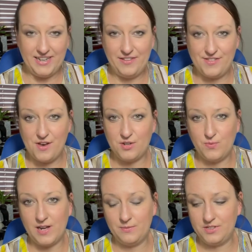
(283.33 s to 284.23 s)
third
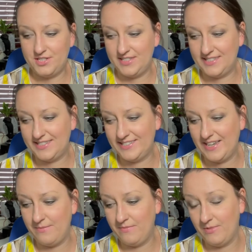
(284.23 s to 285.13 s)
one, which is,
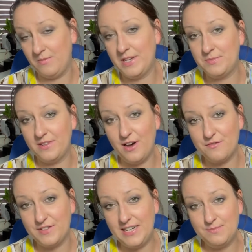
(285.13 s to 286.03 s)
made me laugh
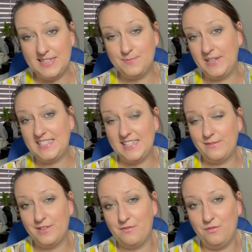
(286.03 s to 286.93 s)
really, but it's basically
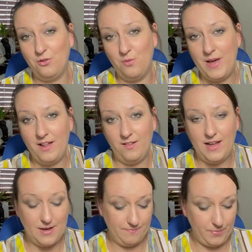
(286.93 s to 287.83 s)
with the Royal Mail
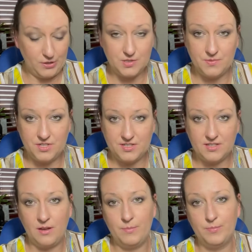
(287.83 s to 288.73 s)
postman just
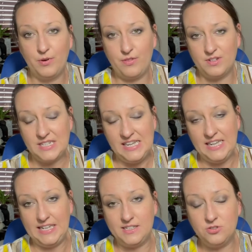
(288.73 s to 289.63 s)
can't be bothered.
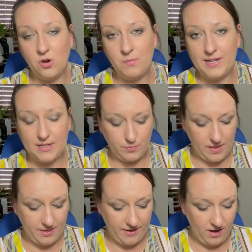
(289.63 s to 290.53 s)
It's normally
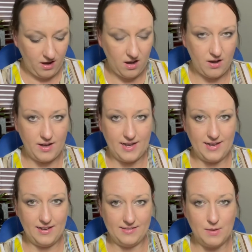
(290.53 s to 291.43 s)
when they are
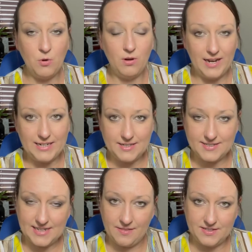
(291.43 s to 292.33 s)
they're more likely to
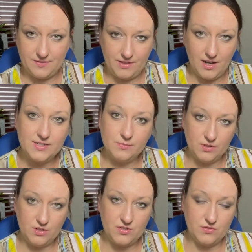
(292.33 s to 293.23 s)
scan this if the item
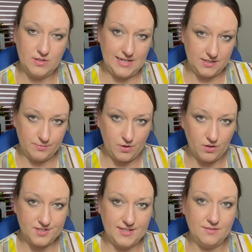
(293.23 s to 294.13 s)
goes through the
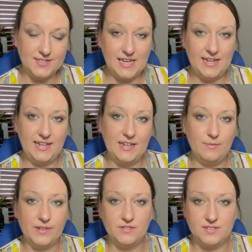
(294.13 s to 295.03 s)
letterbox. They'll scan it in
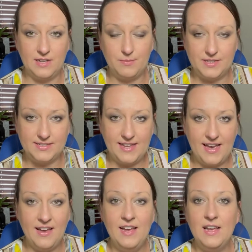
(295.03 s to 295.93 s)
because nobody's
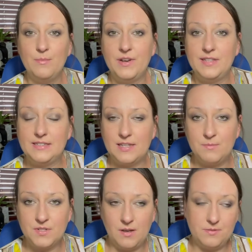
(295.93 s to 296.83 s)
there. But I think
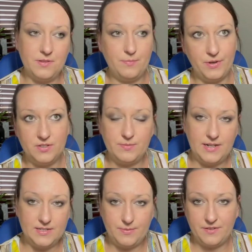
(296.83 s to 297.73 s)
sometimes when the postman
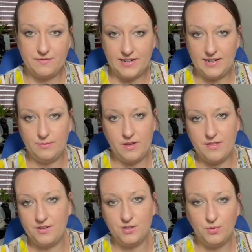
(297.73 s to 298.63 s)
is a bit friendly with,
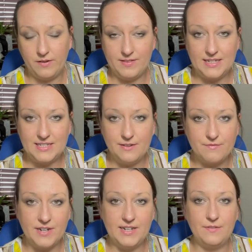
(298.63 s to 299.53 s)
you know, whoever they're
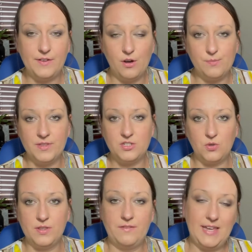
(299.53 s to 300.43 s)
delivering, if you open the door
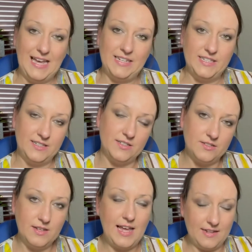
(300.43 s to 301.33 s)
and they hand
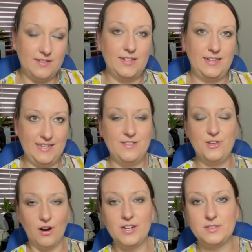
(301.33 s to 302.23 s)
in the
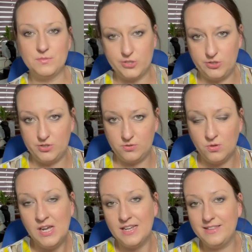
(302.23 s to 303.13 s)
item to you,
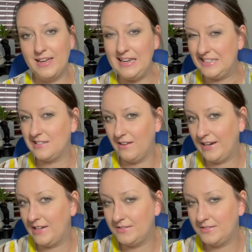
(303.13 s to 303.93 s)
they're less likely to